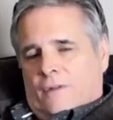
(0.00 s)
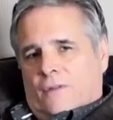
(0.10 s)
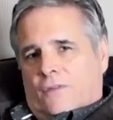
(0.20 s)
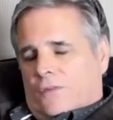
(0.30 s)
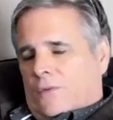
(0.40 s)

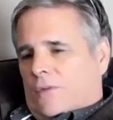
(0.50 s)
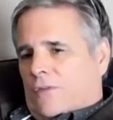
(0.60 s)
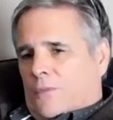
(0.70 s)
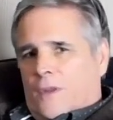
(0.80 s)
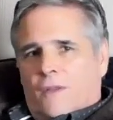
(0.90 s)
so does
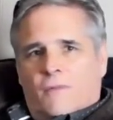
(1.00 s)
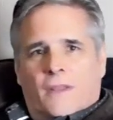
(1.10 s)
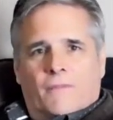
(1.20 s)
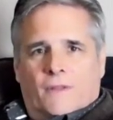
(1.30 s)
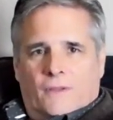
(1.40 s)
the way of
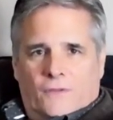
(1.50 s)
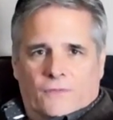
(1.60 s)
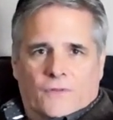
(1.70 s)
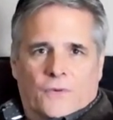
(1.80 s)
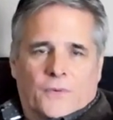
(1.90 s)
life that you've
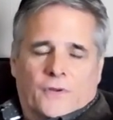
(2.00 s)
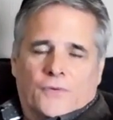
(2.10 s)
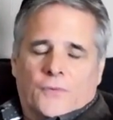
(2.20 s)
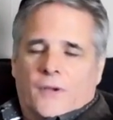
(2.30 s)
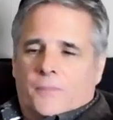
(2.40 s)
known and
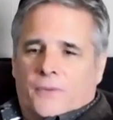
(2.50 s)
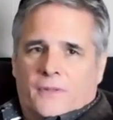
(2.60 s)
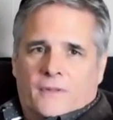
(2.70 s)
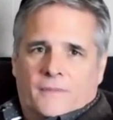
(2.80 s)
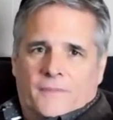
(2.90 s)
grew up with.